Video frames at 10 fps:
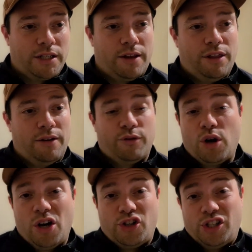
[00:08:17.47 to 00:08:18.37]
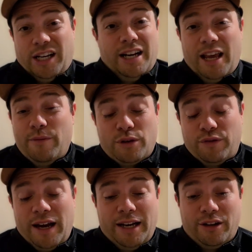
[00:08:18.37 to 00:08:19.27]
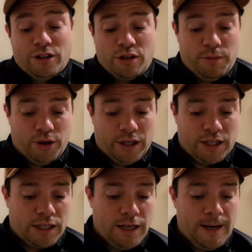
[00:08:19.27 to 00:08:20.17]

So I think for Argentina, he was fairly good, to be honest.